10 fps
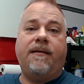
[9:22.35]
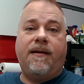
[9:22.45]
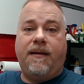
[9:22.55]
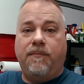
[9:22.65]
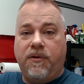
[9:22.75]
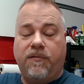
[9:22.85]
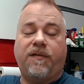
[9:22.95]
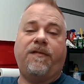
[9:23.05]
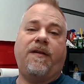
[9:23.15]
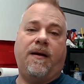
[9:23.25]
and use
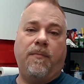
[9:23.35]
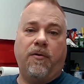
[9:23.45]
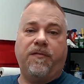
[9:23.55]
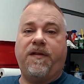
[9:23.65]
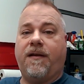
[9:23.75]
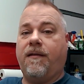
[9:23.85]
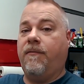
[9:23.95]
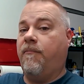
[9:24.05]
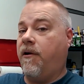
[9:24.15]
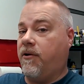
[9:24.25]
this on a motorcycle and
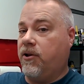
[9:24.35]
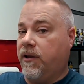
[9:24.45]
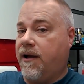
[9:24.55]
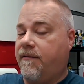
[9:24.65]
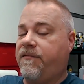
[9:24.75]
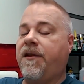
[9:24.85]
wear gloves,